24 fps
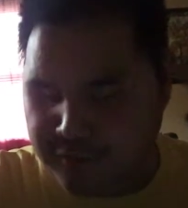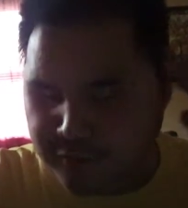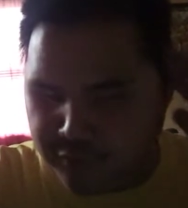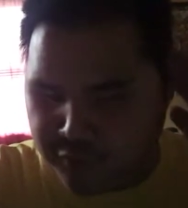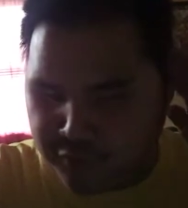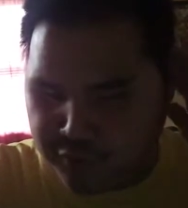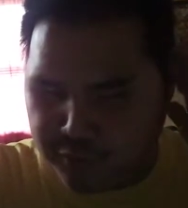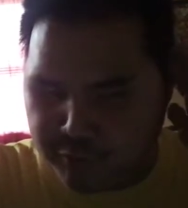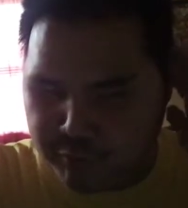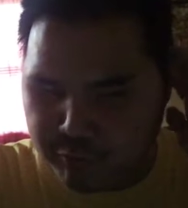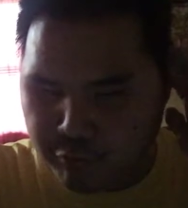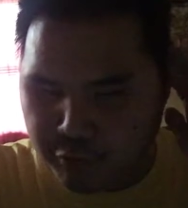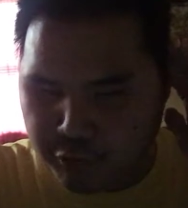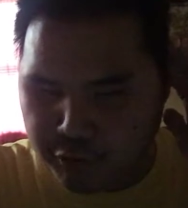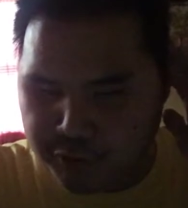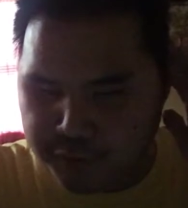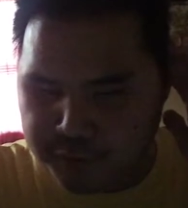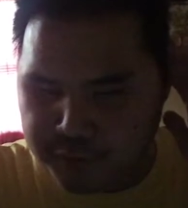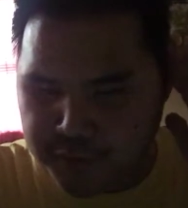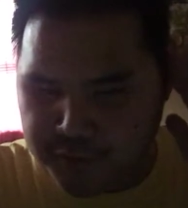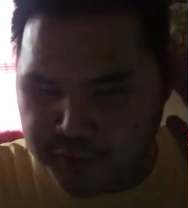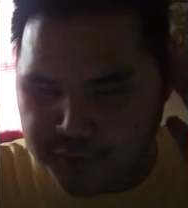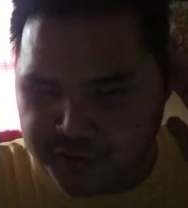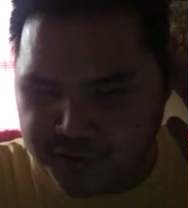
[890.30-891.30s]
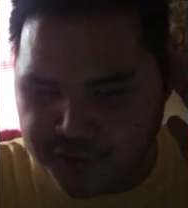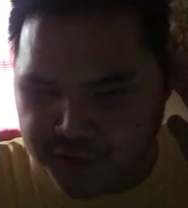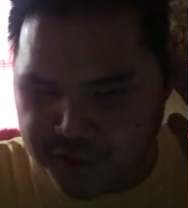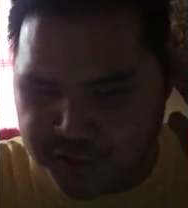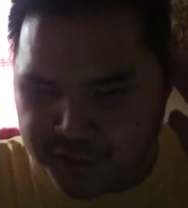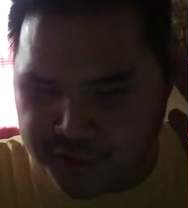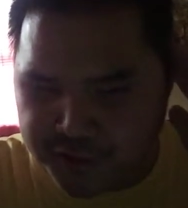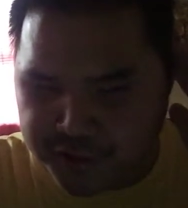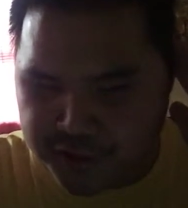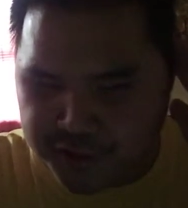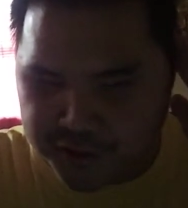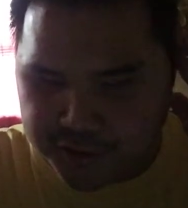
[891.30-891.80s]
some world
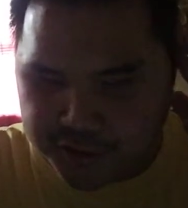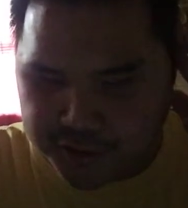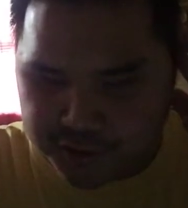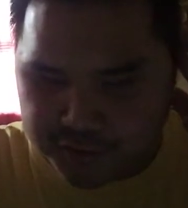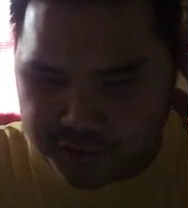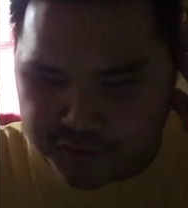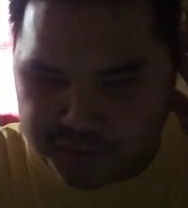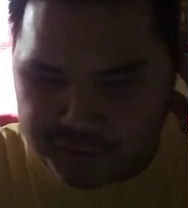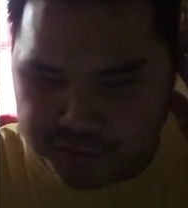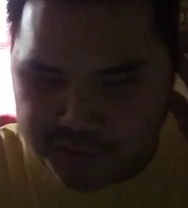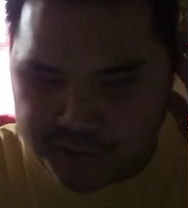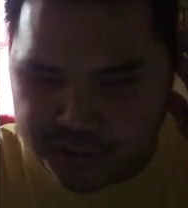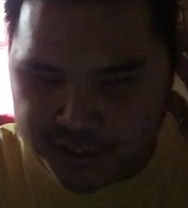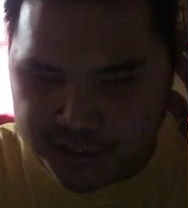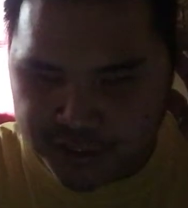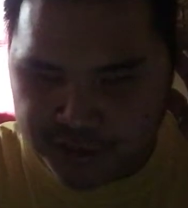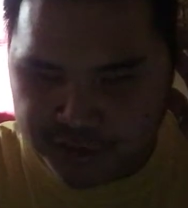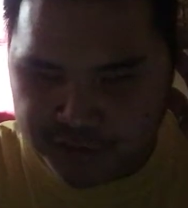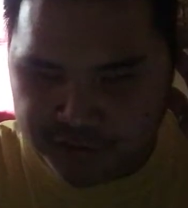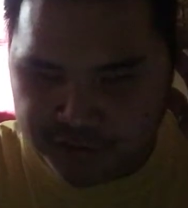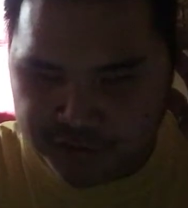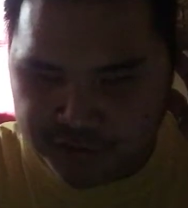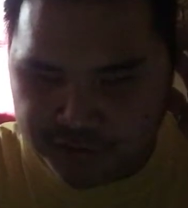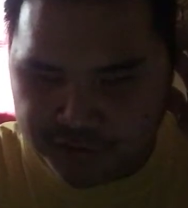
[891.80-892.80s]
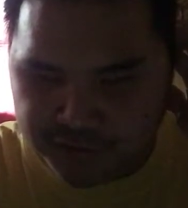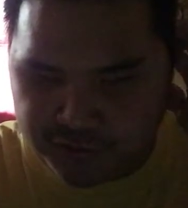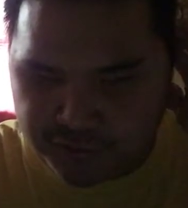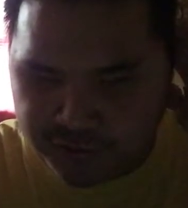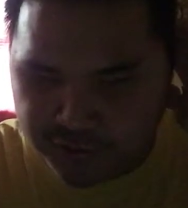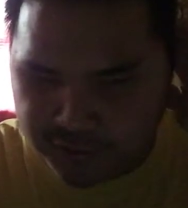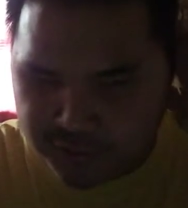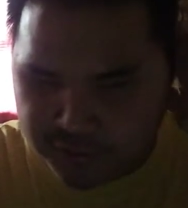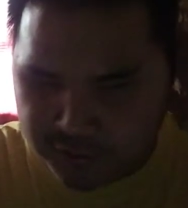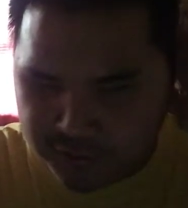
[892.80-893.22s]
music, you know, Spanish,